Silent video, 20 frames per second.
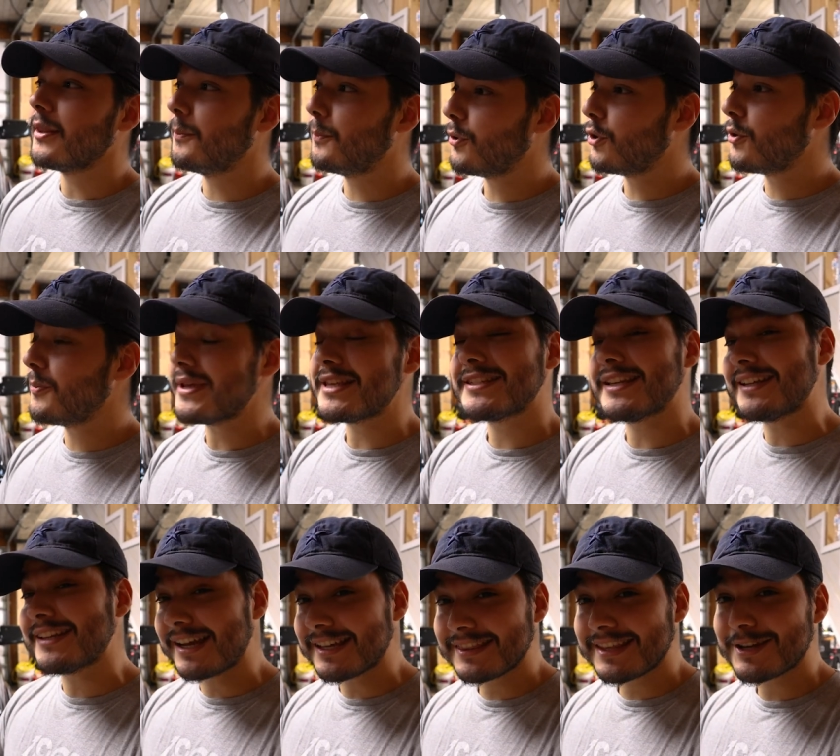the bulb is
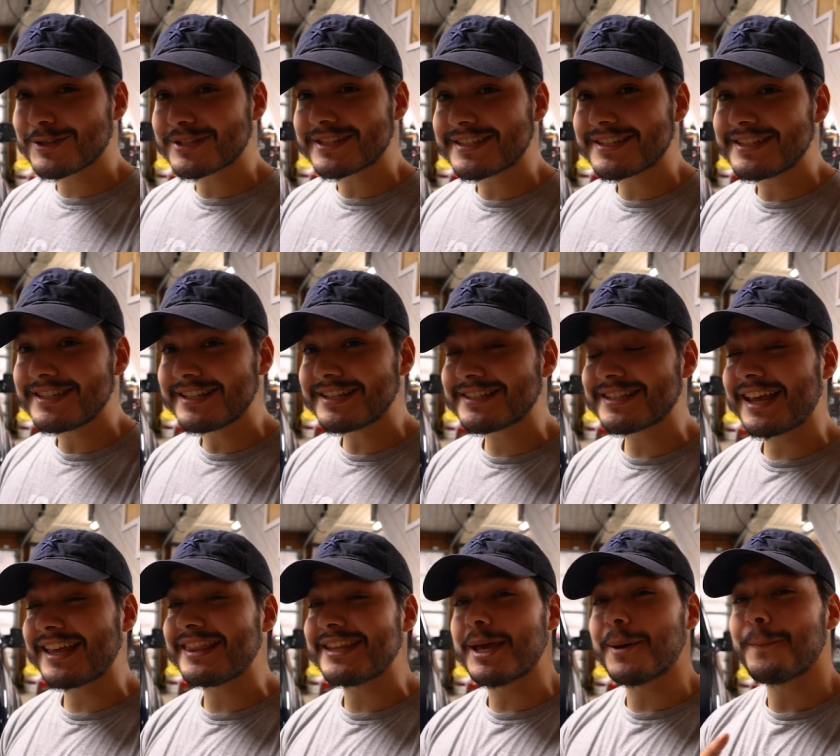a 9006
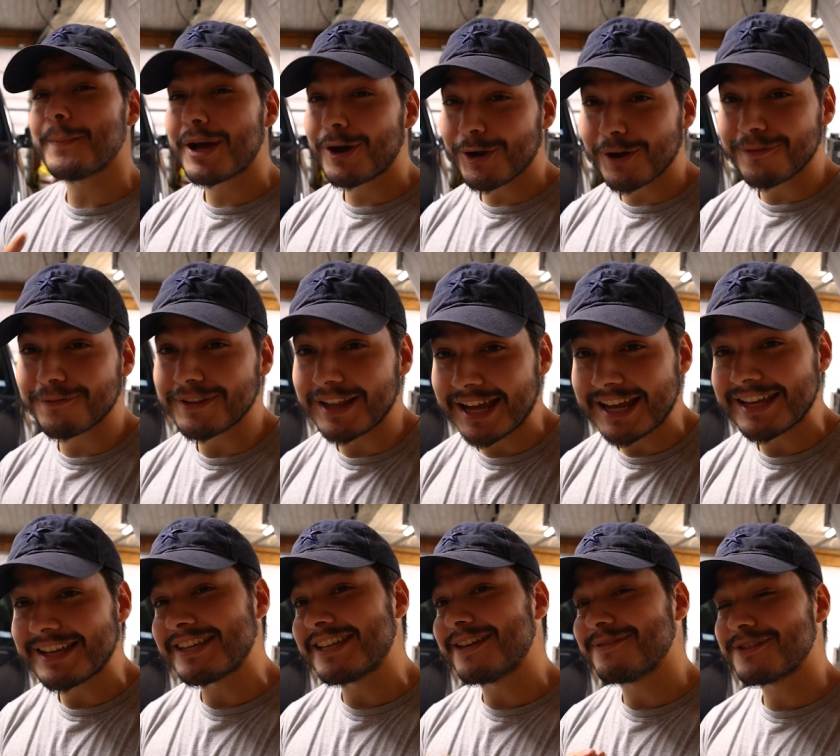and the amount of
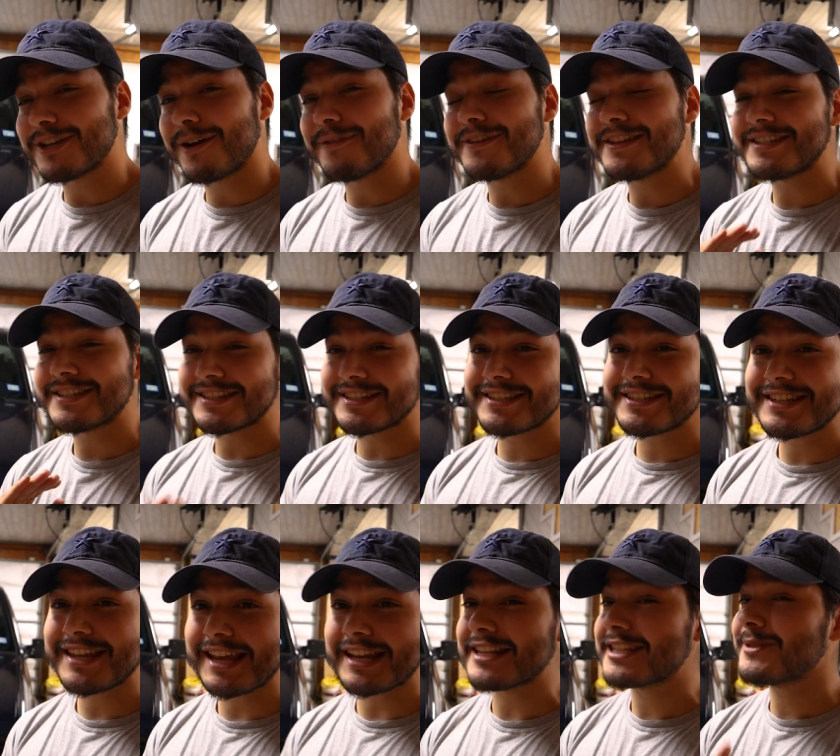light it gives off is
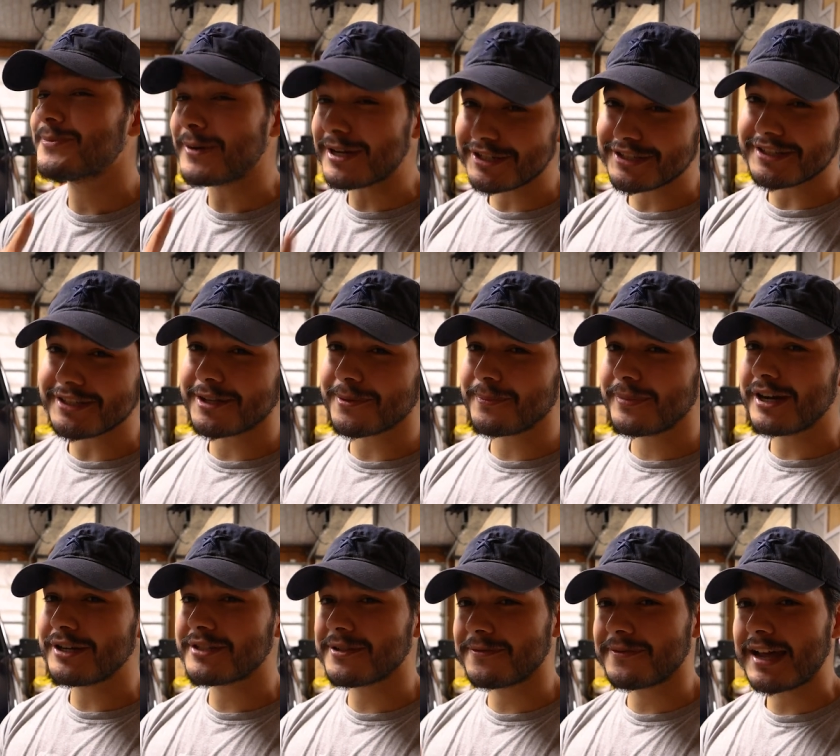insane, especially
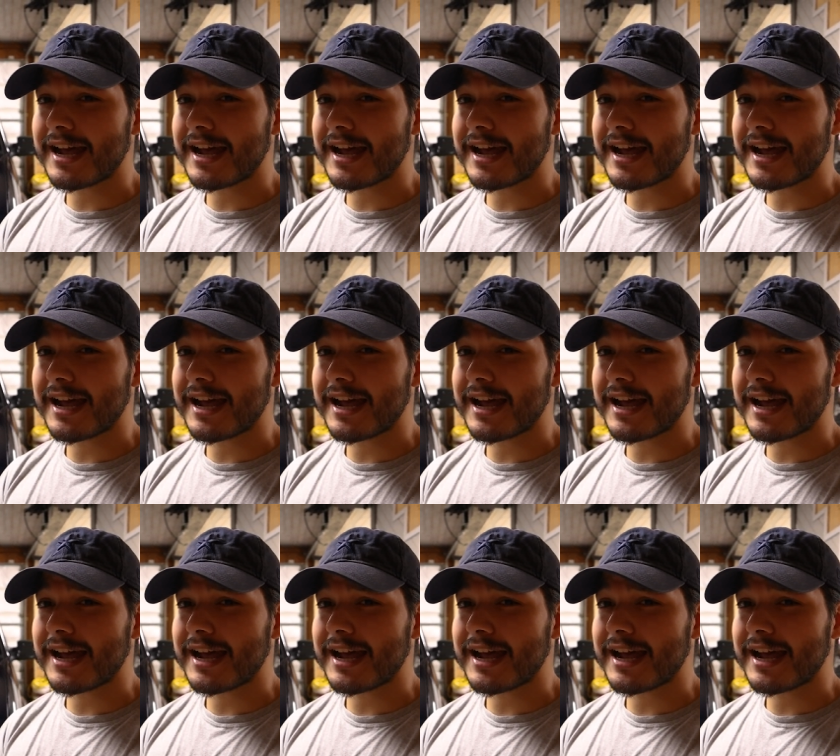compared to